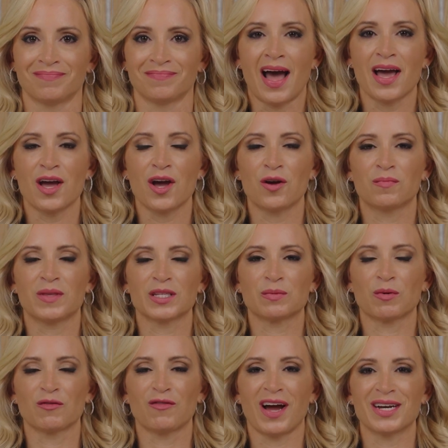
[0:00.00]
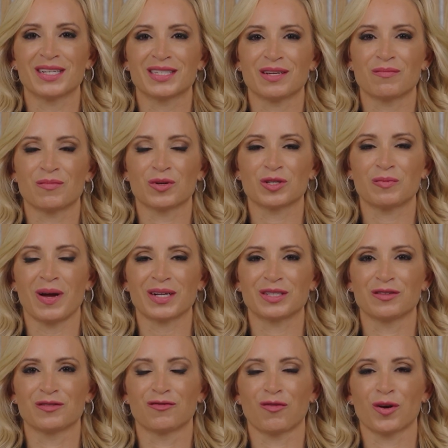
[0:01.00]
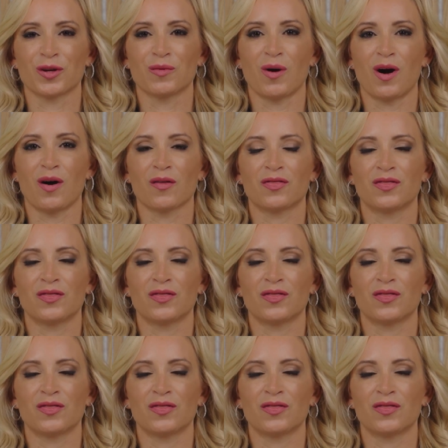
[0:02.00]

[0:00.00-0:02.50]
I hope this provided some perspective for you all.